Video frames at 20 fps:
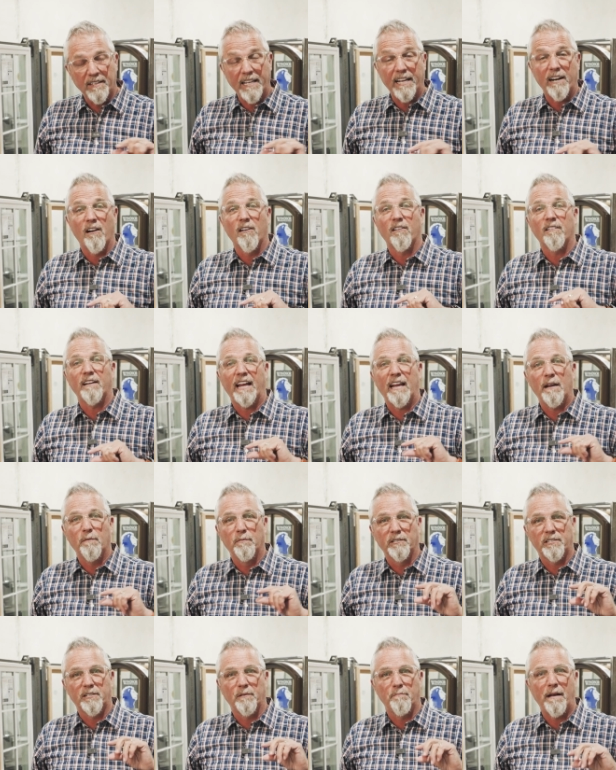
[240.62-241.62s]
that aren't
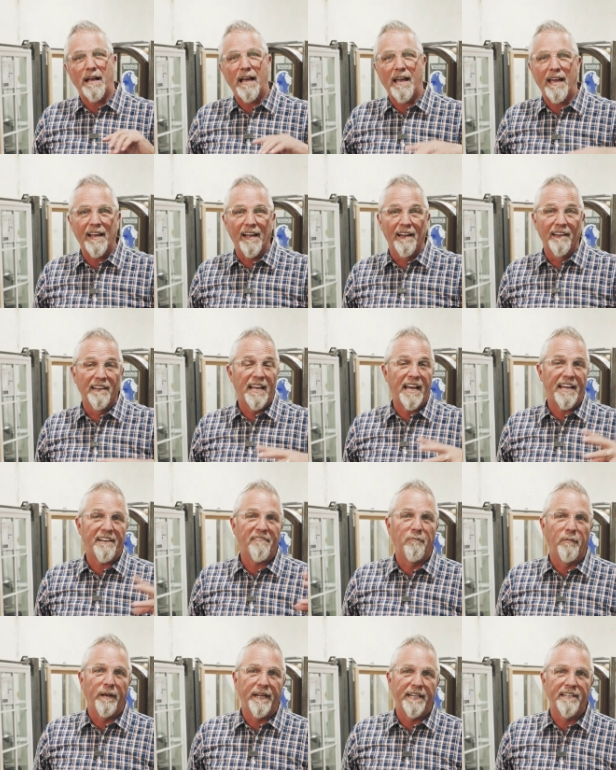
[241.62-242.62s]
able to buy a lot
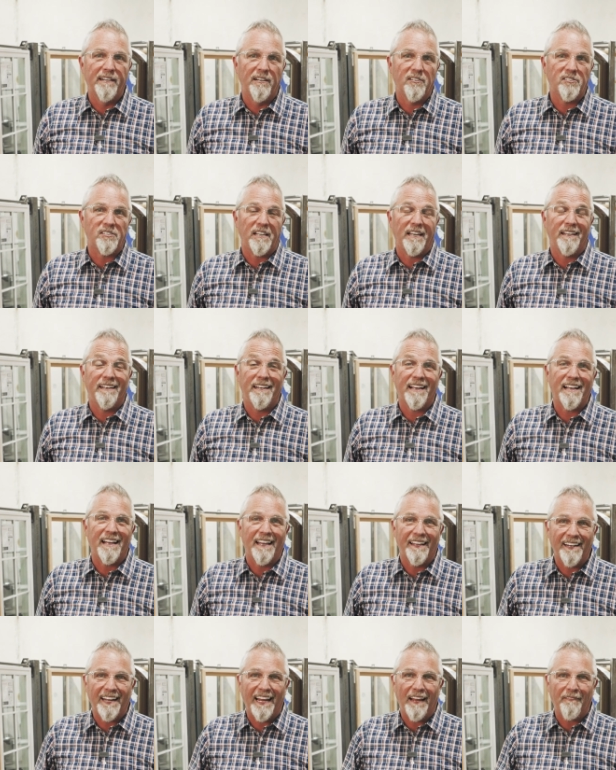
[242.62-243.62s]
of windows, and they
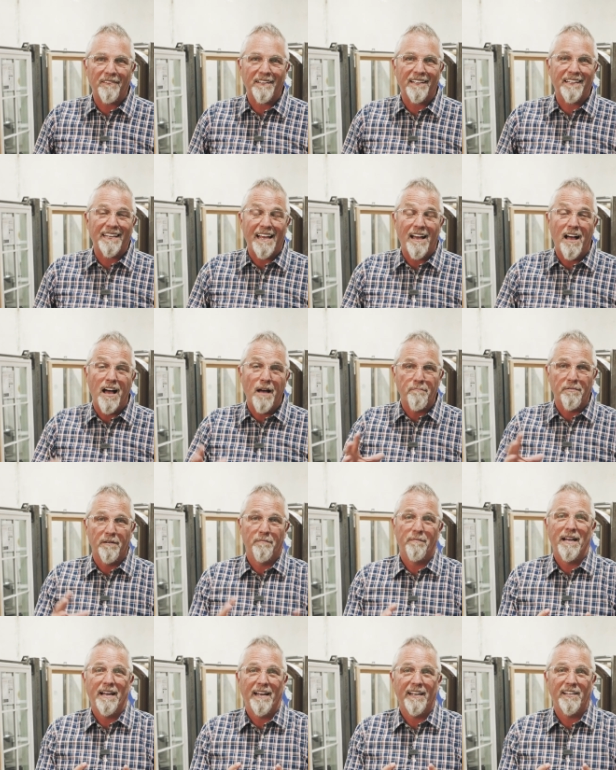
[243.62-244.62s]
kind of have to
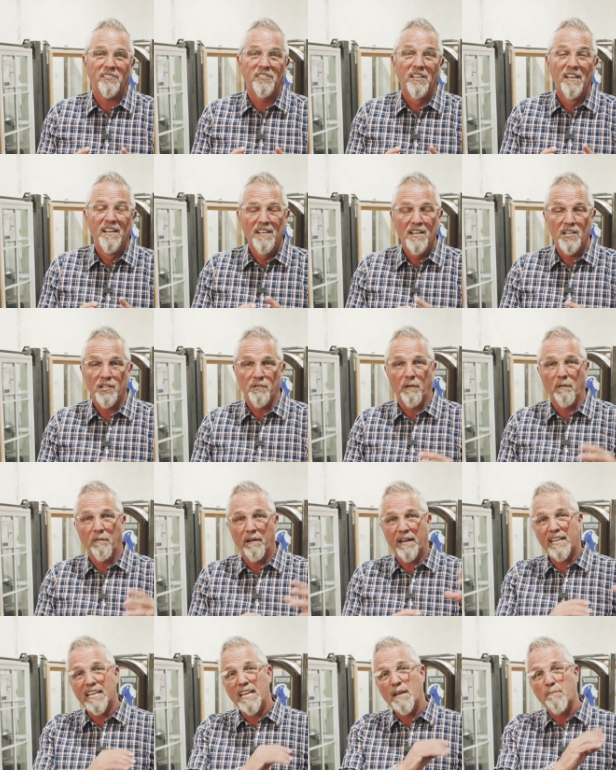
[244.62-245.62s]
compromise. Do we
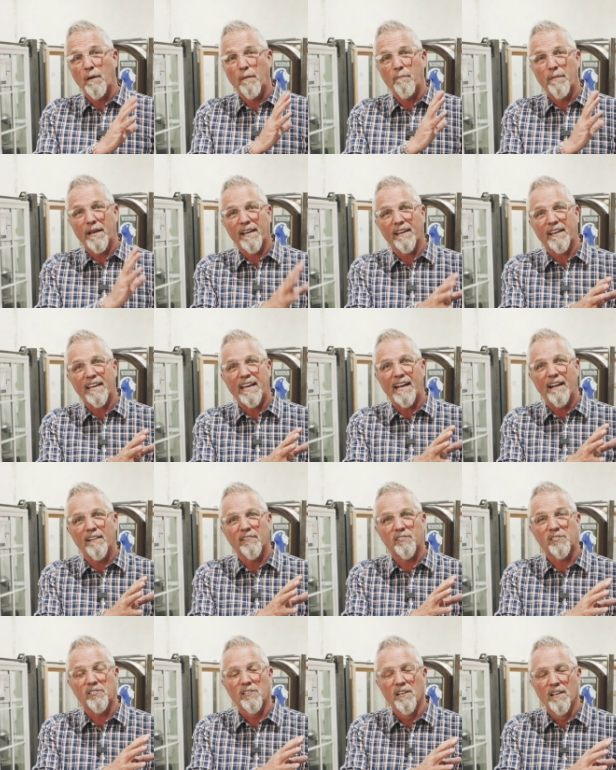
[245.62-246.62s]
want to keep our big
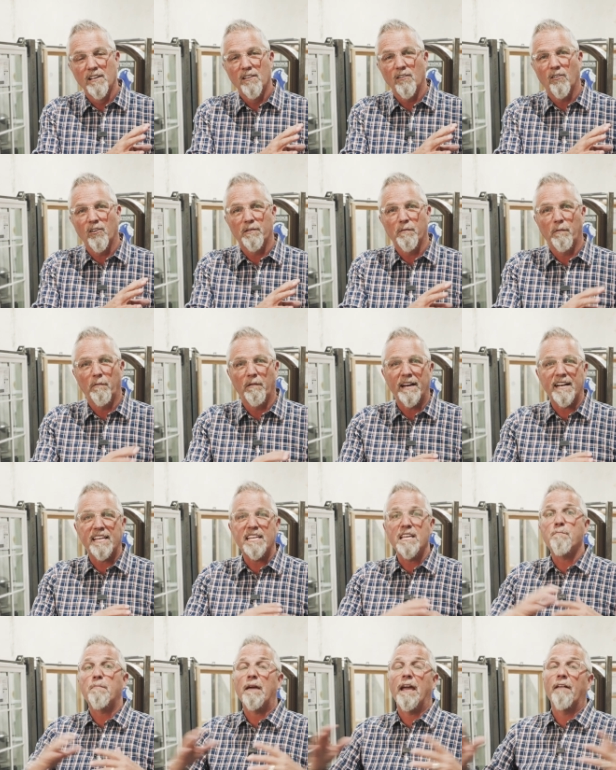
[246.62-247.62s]
accounts, or do we want to
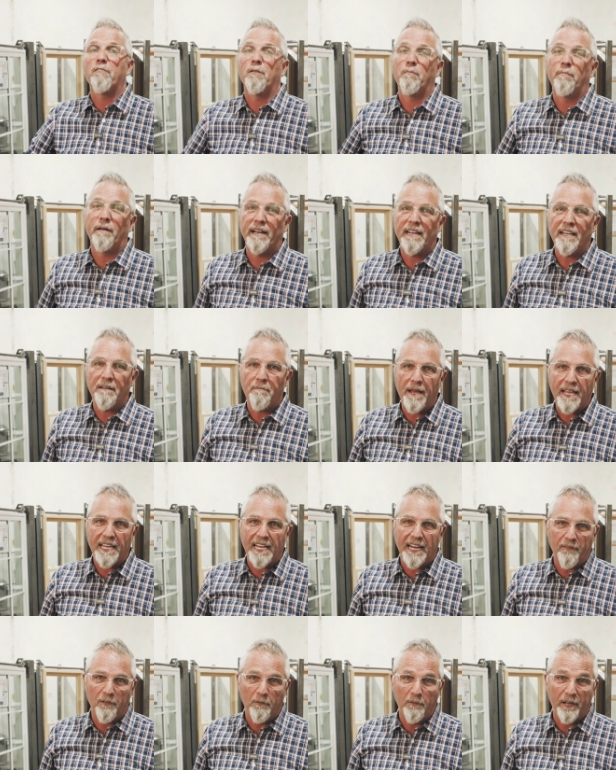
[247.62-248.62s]
keep everybody and
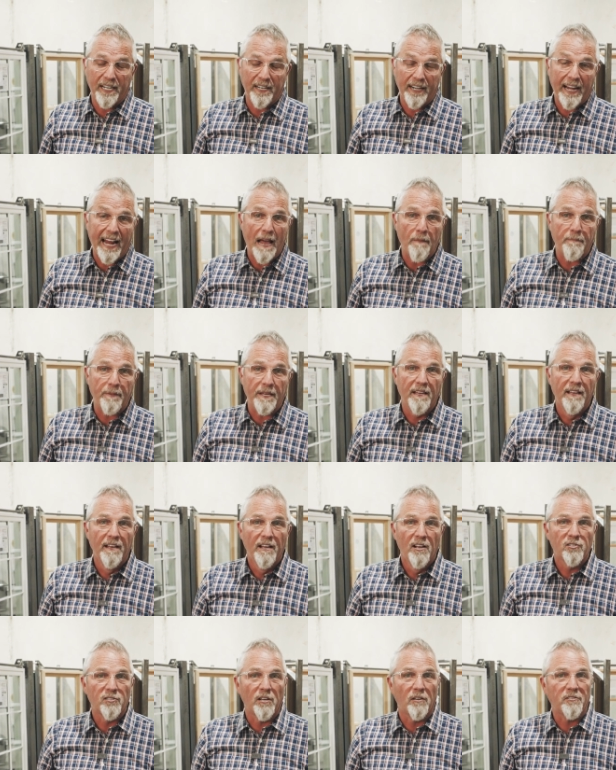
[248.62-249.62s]
make everyone unhappy?
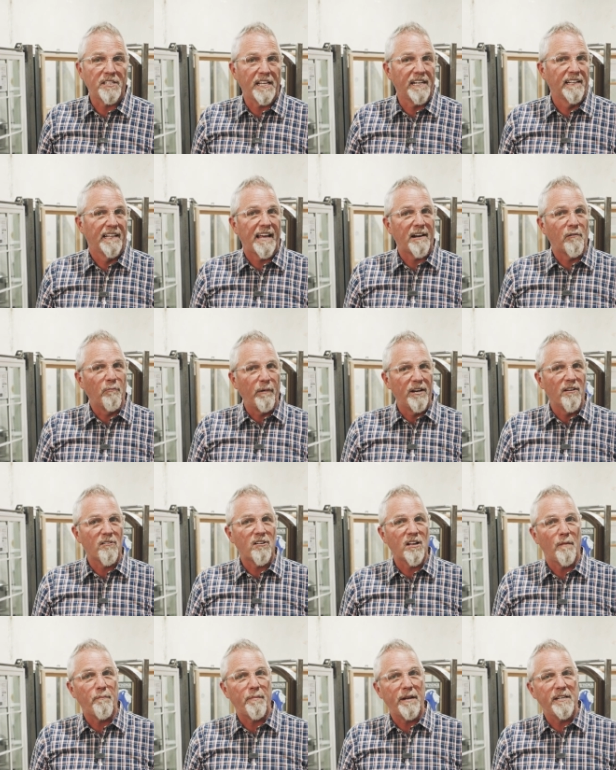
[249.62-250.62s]
So I've seen a lot of window
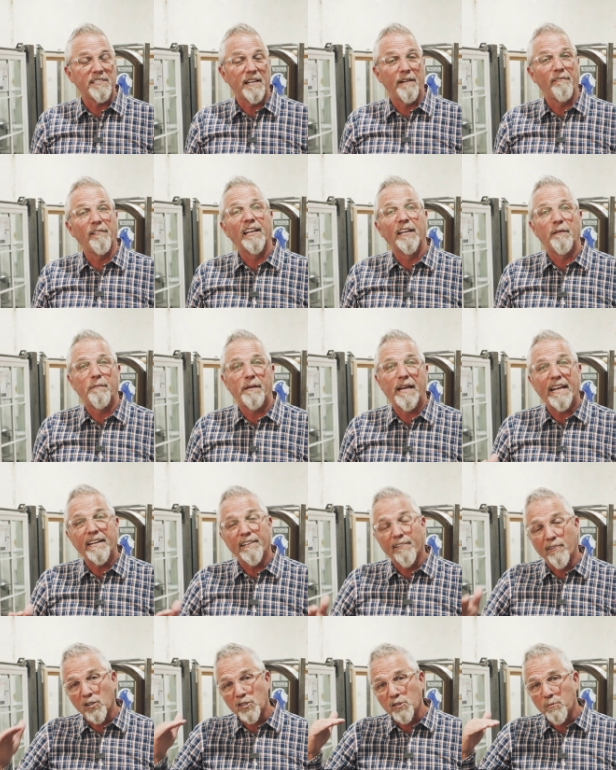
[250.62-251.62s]
companies that have
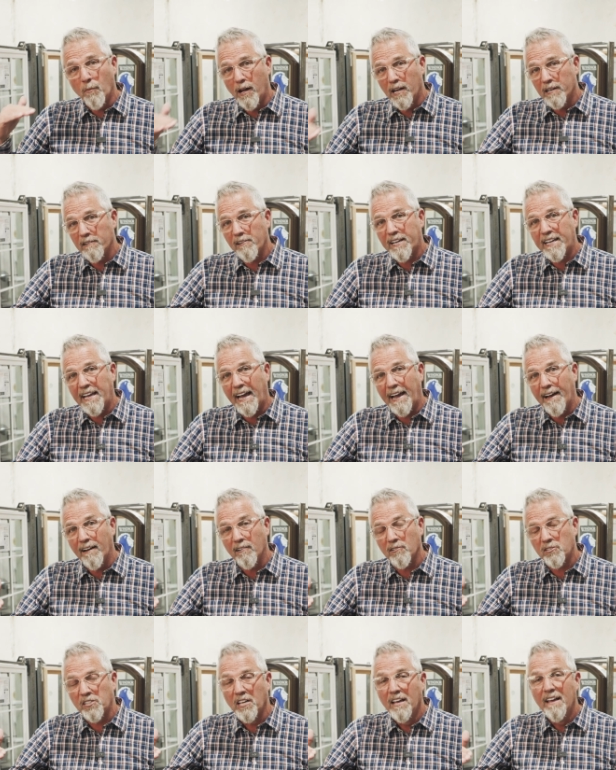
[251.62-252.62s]
eliminated their smaller
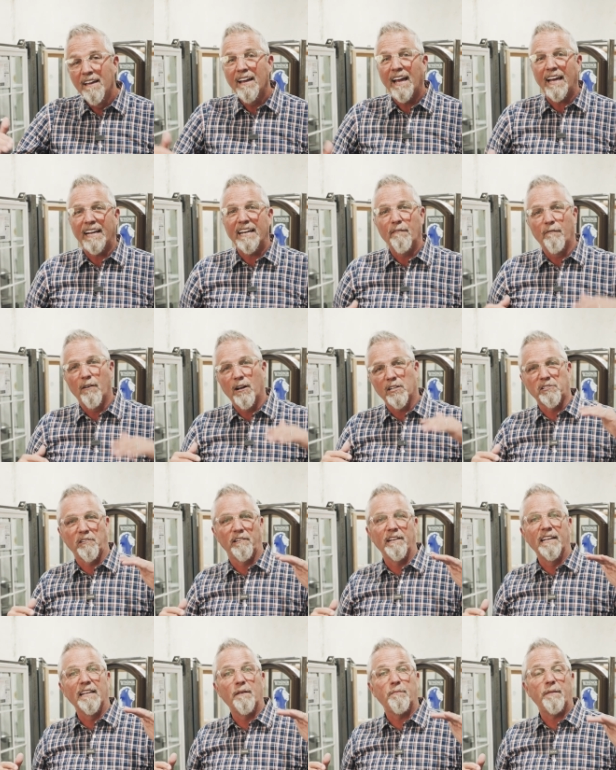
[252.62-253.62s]
accounts, and they've also
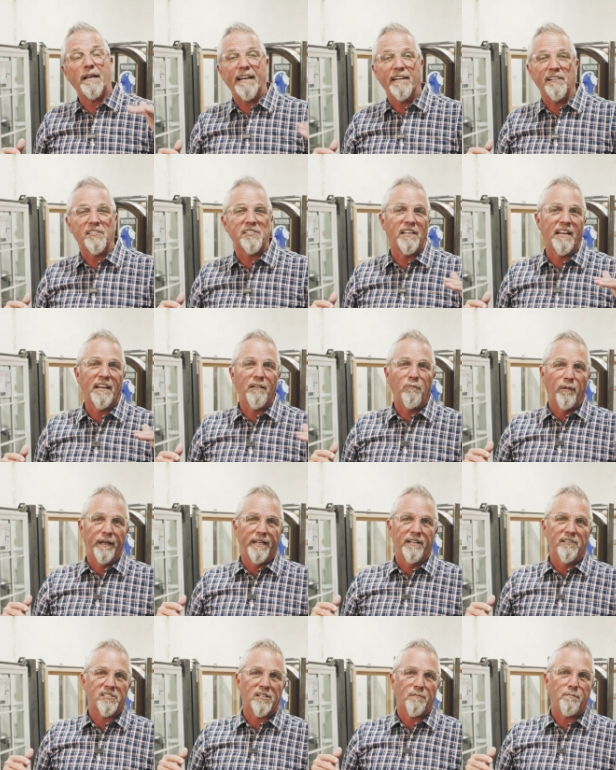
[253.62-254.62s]
eliminated selling
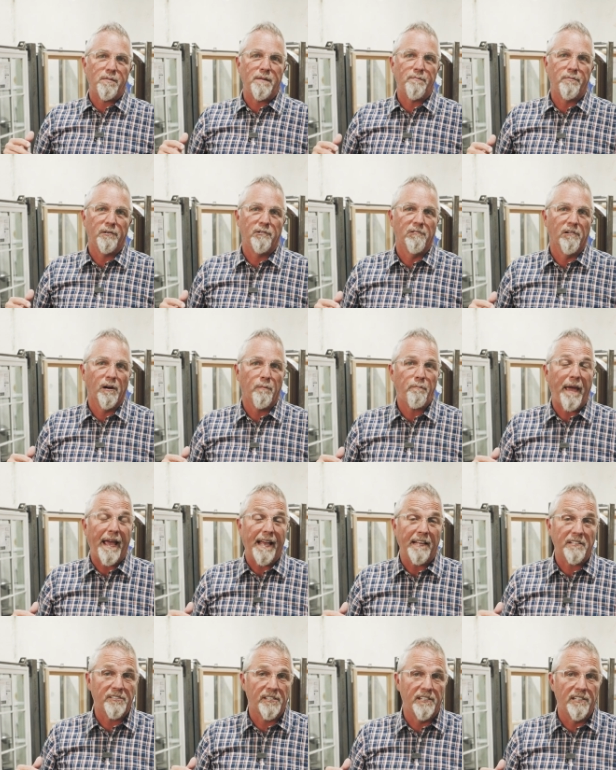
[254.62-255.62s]
windows to people who are
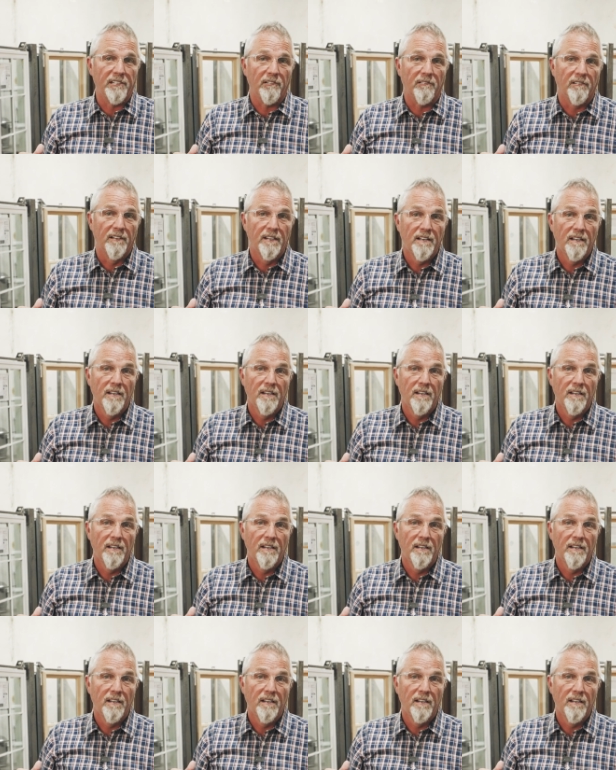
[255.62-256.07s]
past due.